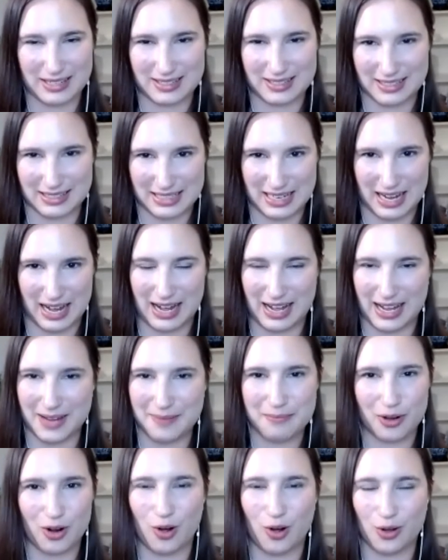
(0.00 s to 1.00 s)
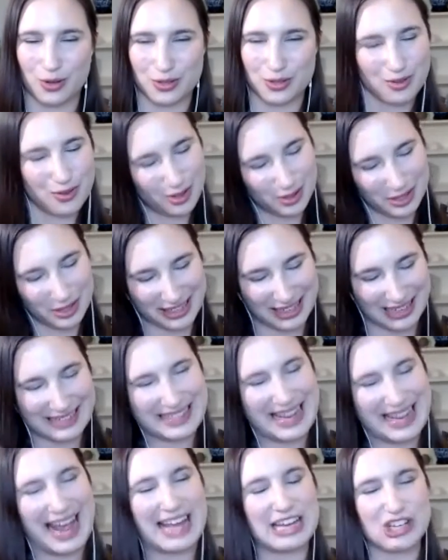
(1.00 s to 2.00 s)
and time, but also the
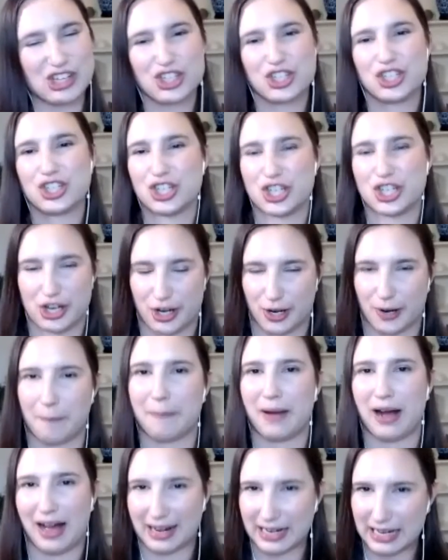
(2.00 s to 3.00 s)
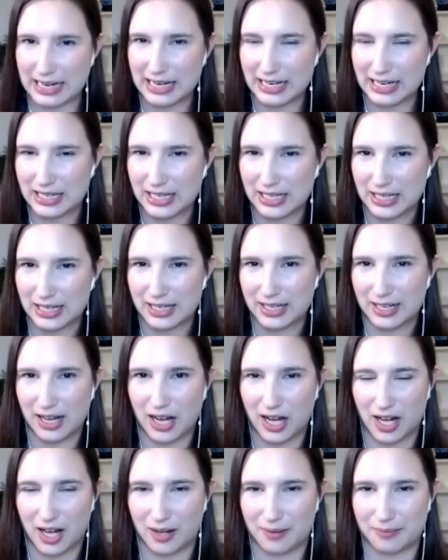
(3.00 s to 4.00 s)
attention to your body,
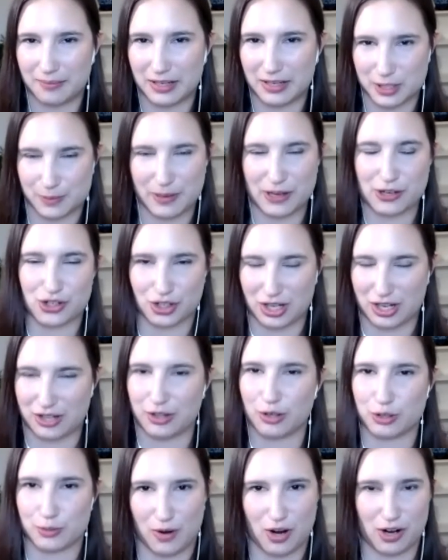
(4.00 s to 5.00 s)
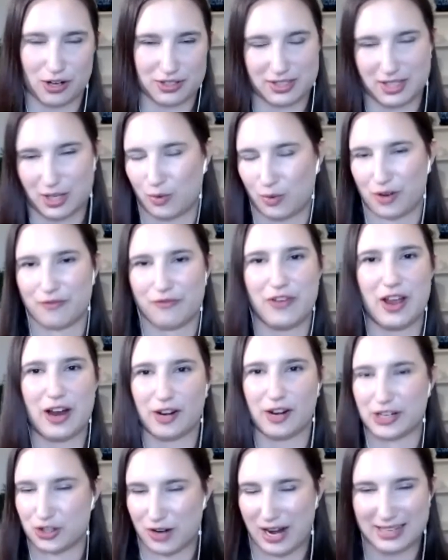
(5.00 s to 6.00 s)
especially in those parts that were
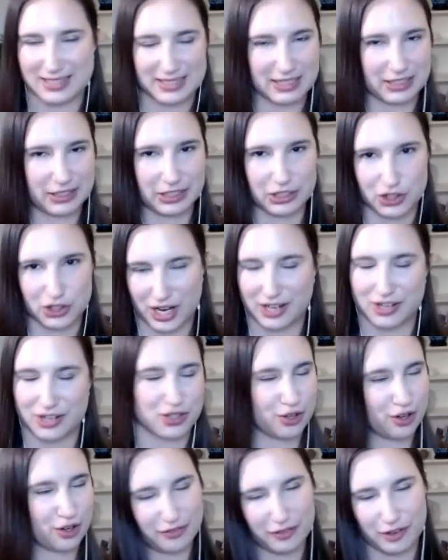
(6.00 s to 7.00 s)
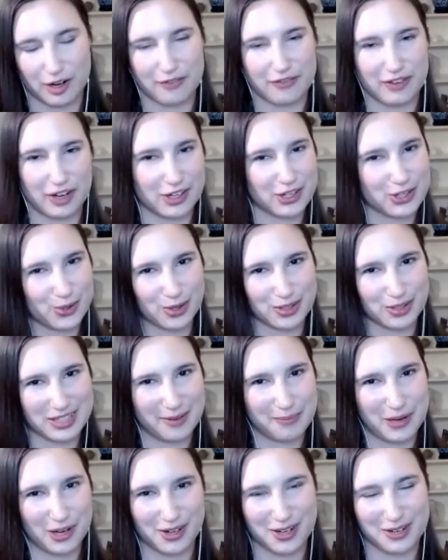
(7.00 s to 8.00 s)
very drastically changed over a very short
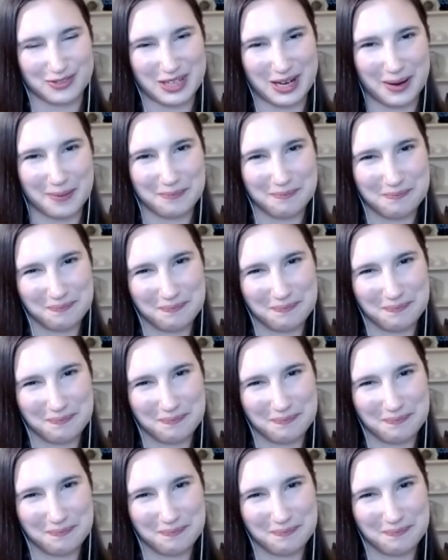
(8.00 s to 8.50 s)
period of time.